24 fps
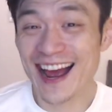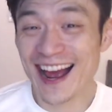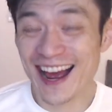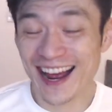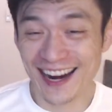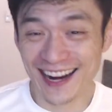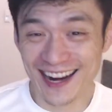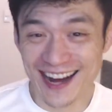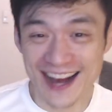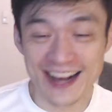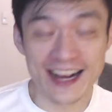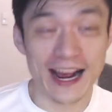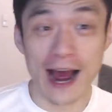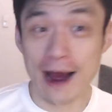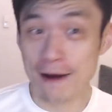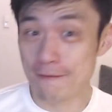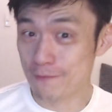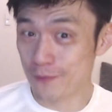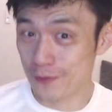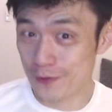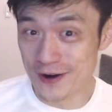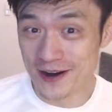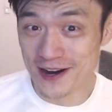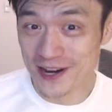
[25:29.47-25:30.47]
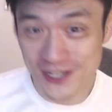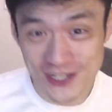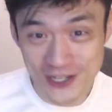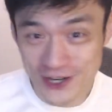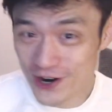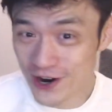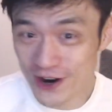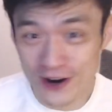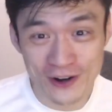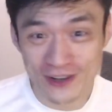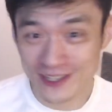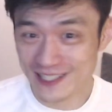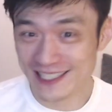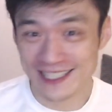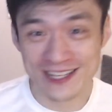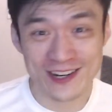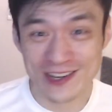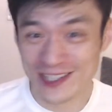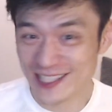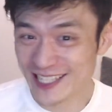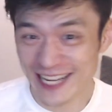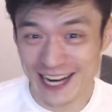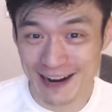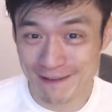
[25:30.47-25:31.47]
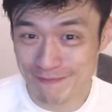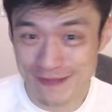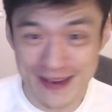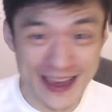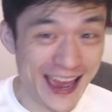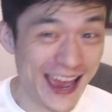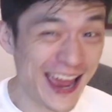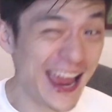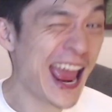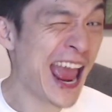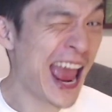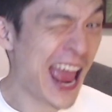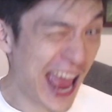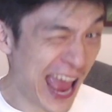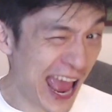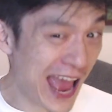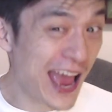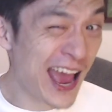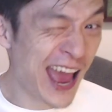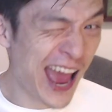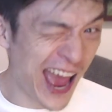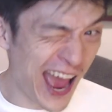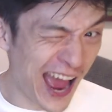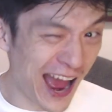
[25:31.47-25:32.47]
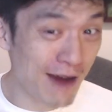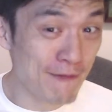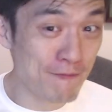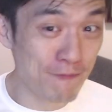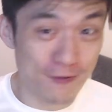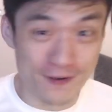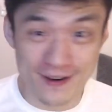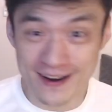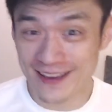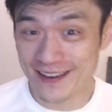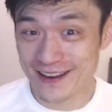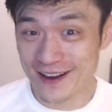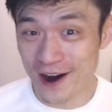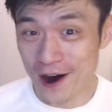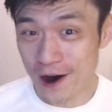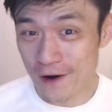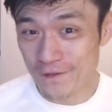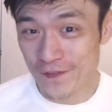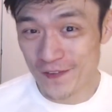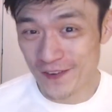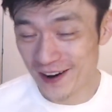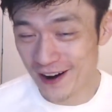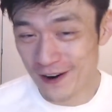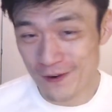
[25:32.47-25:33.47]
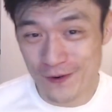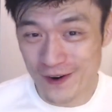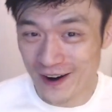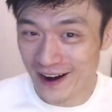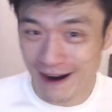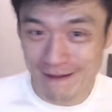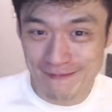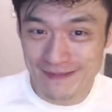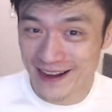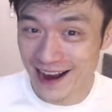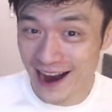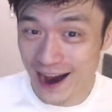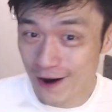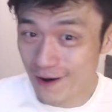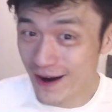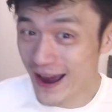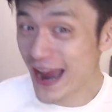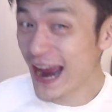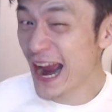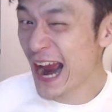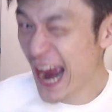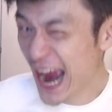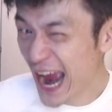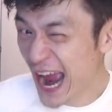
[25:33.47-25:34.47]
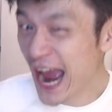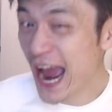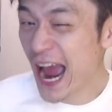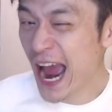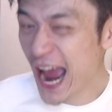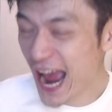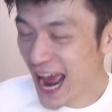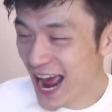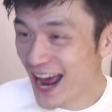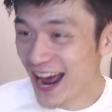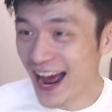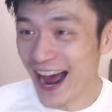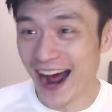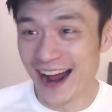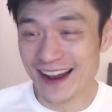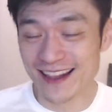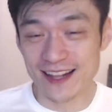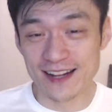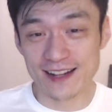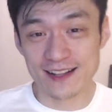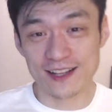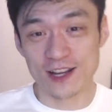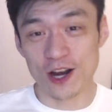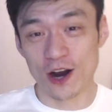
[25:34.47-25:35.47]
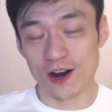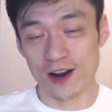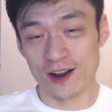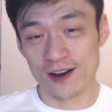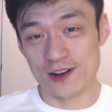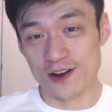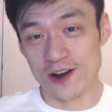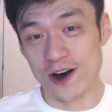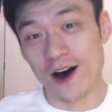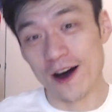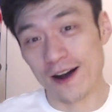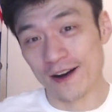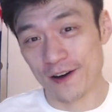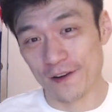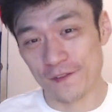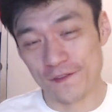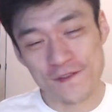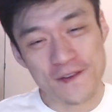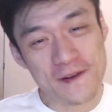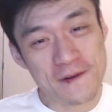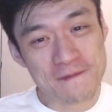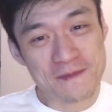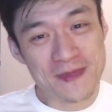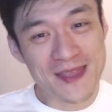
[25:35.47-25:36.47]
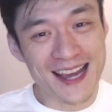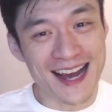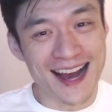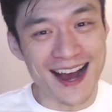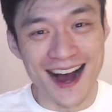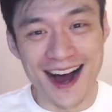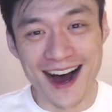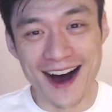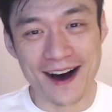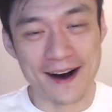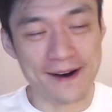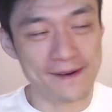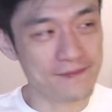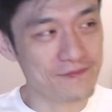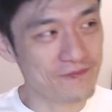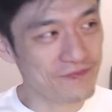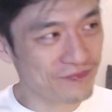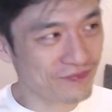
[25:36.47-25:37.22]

Like, I'm pretty sure who it's going to be. I'm pretty confident where I'm going. And then got a lot of